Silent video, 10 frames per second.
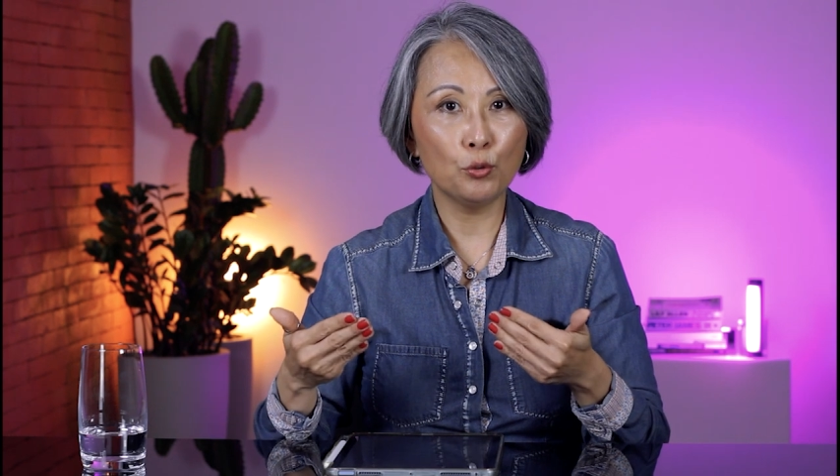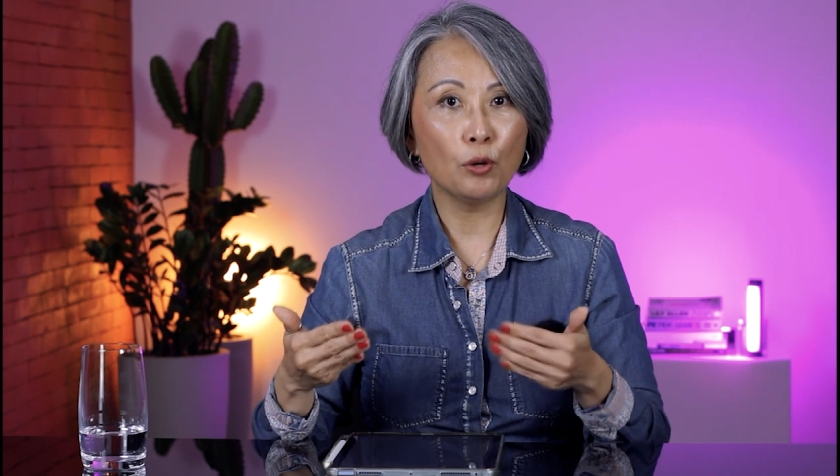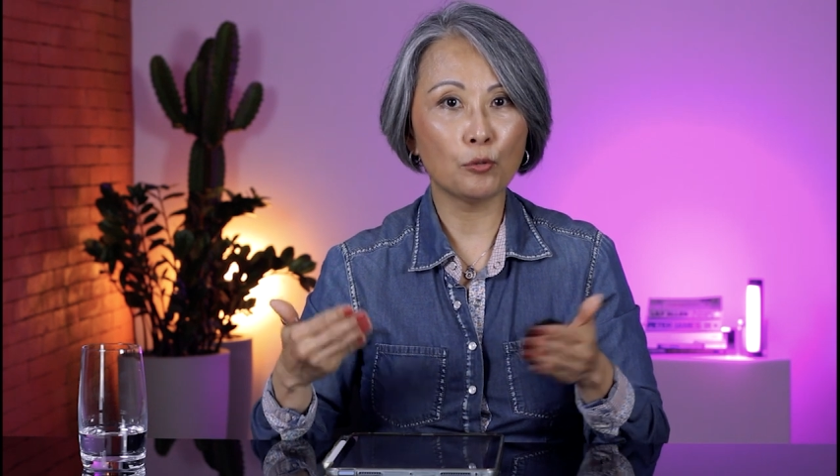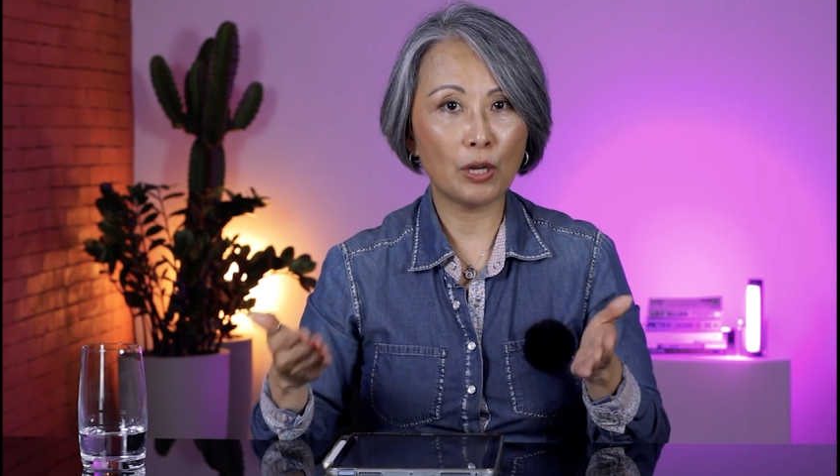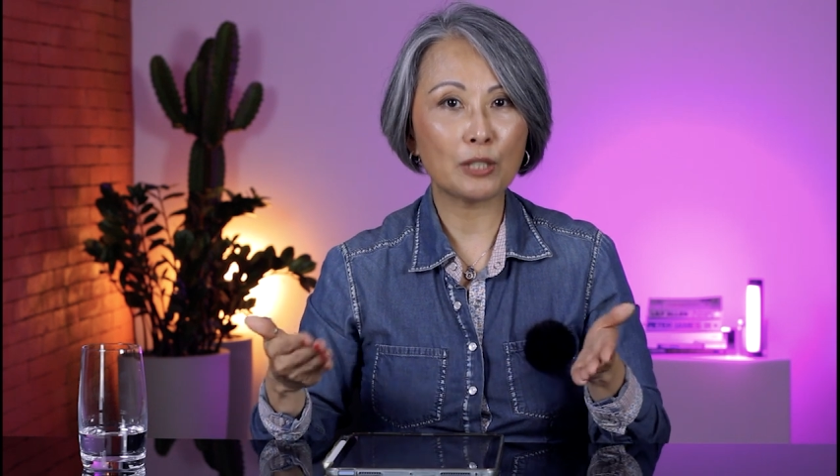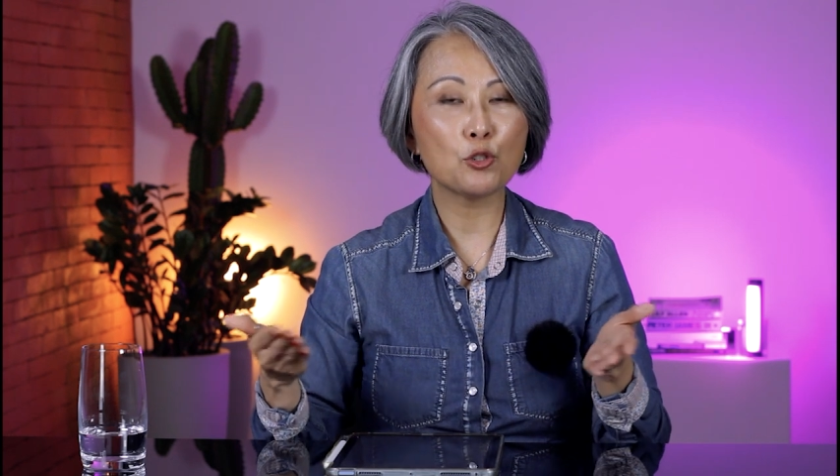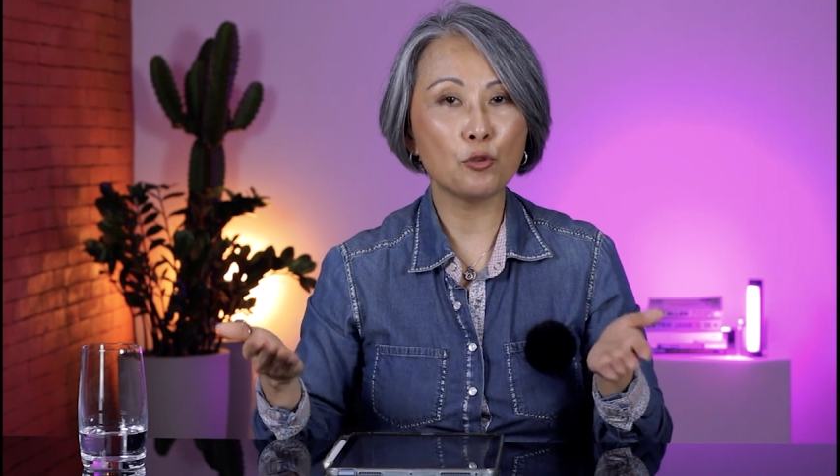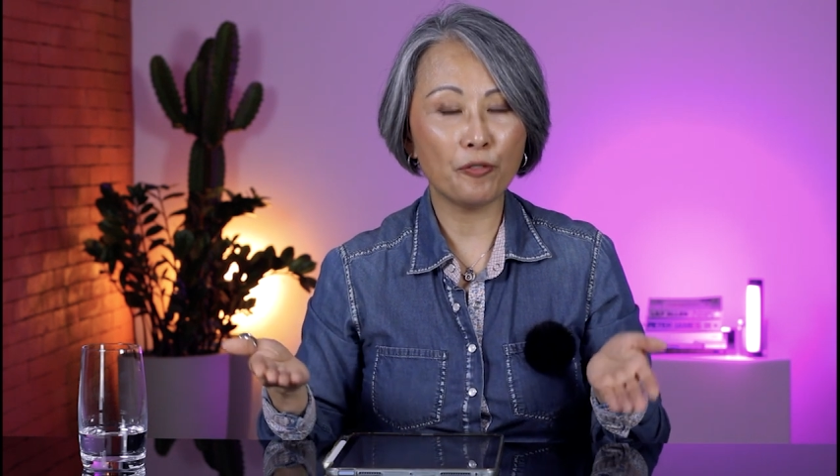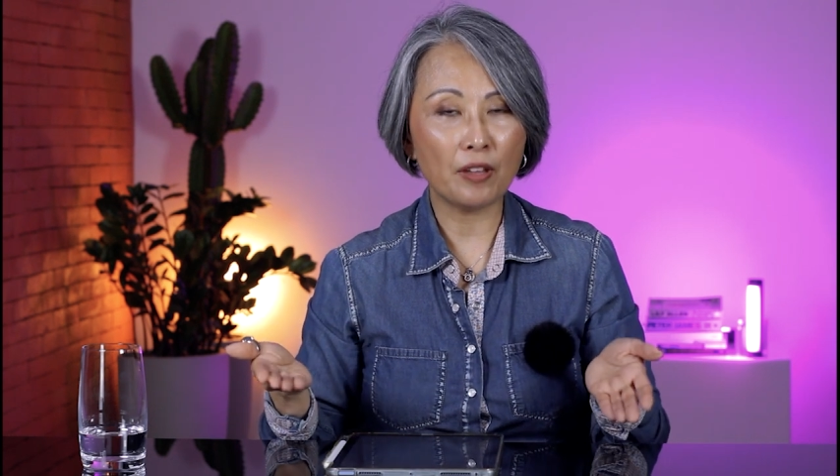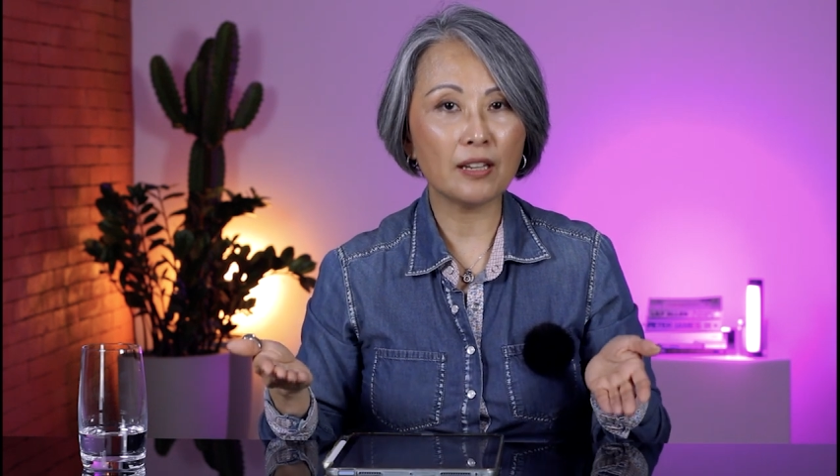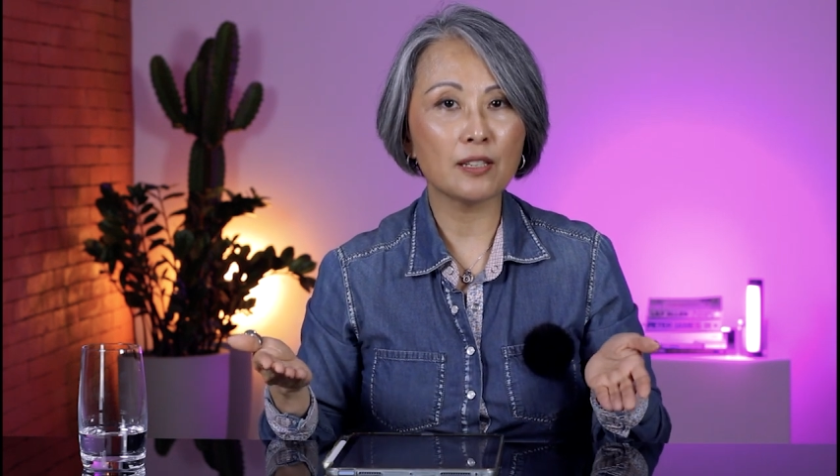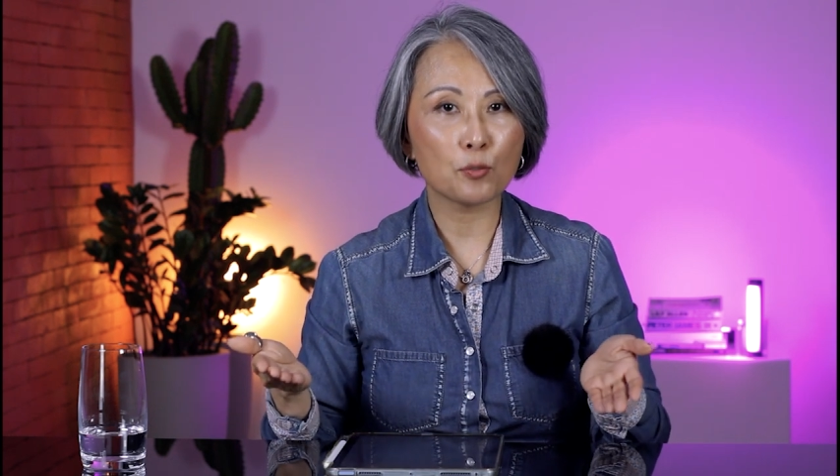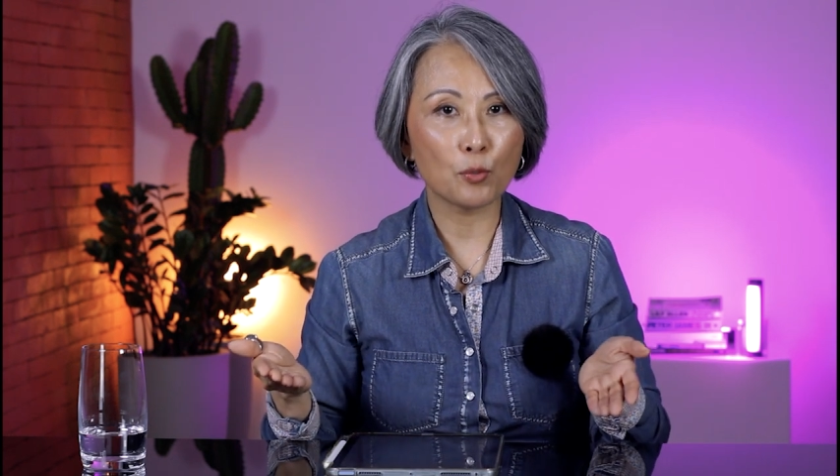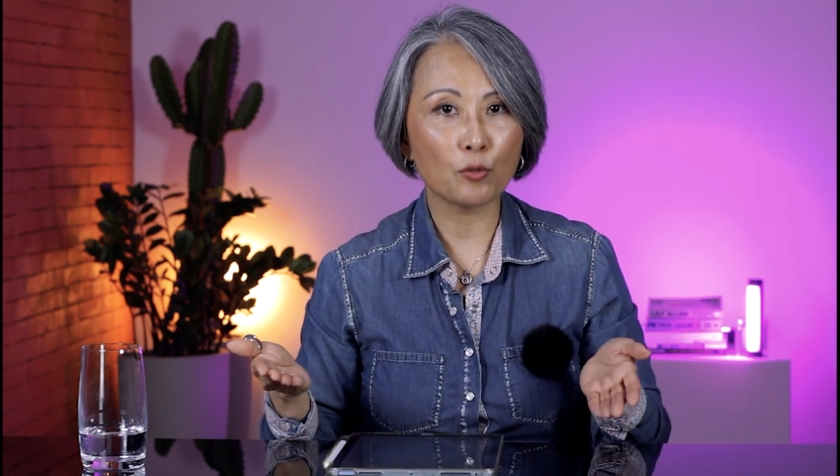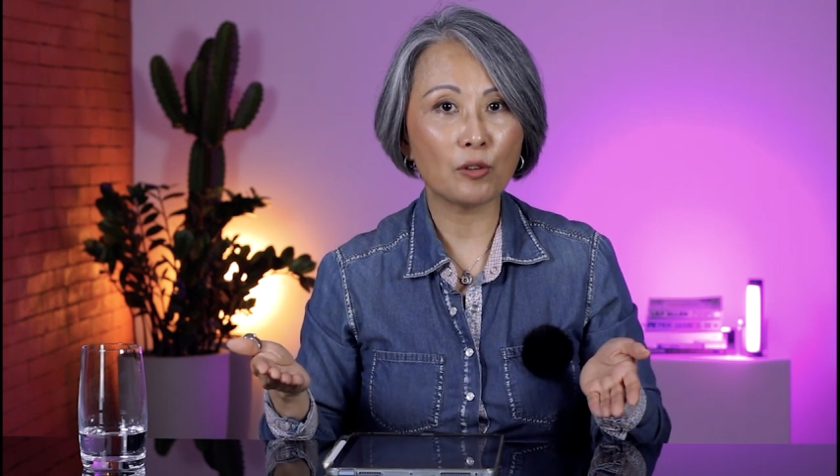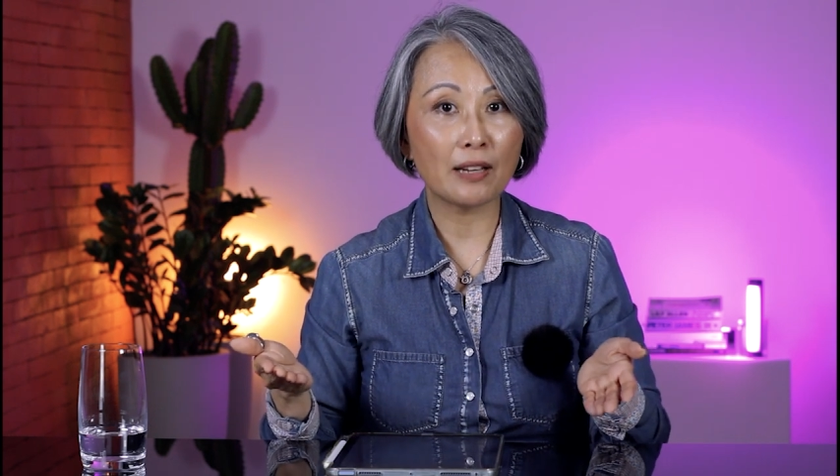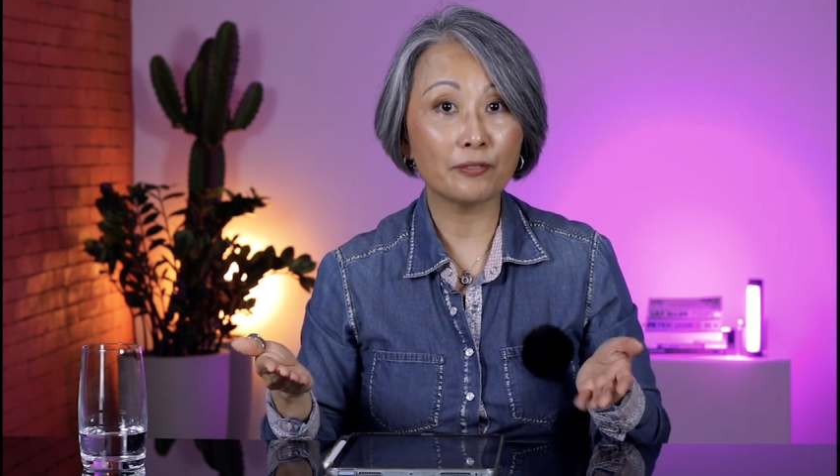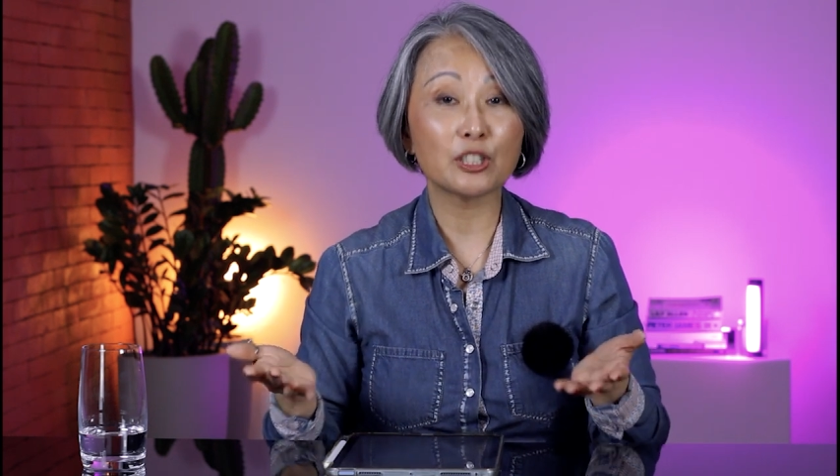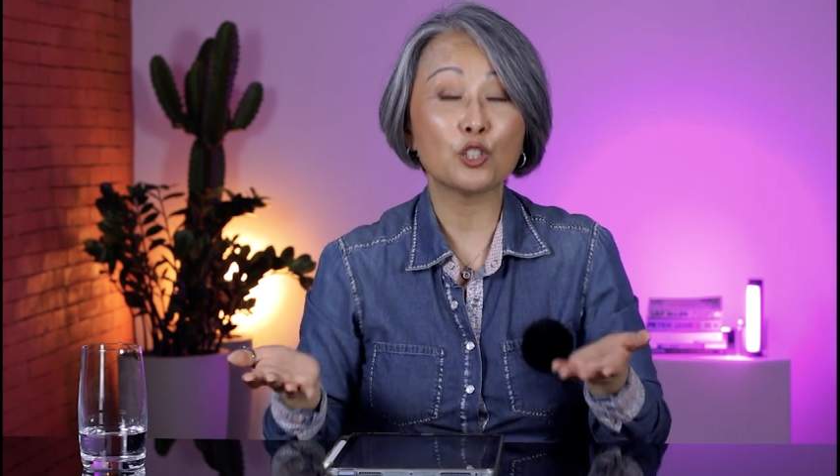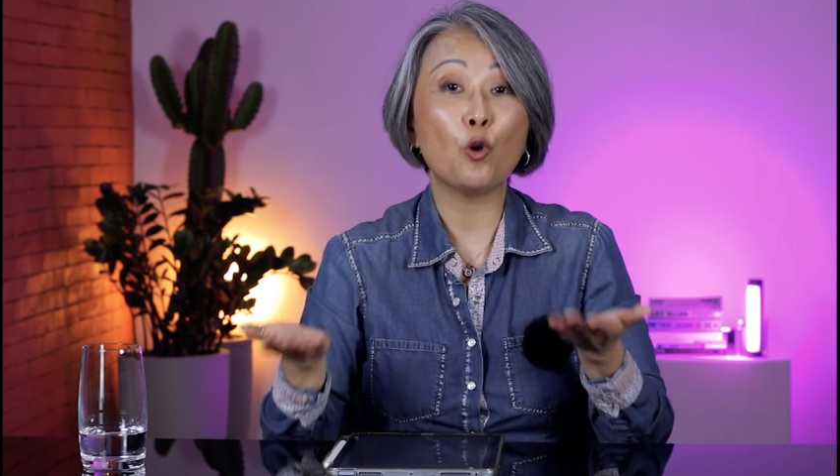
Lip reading: on what you think is more relevant